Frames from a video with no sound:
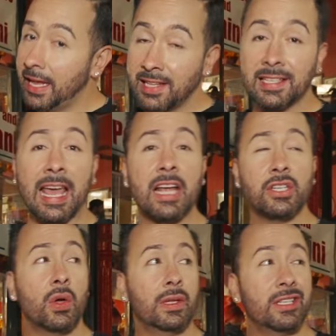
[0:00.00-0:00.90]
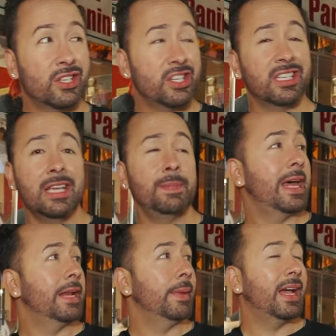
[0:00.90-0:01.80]
It is cash only, so just keep
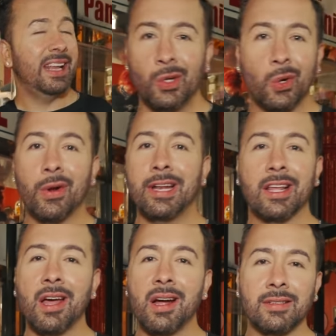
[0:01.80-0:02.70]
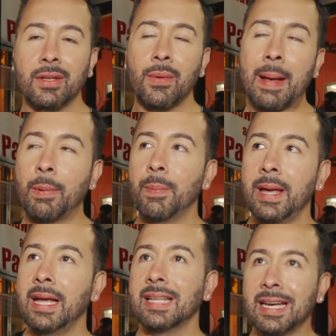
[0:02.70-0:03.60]
that in mind. No credit cards, no Apple
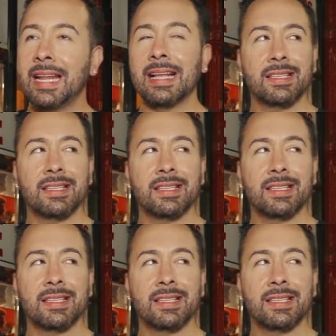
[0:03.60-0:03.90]
Pay, none of that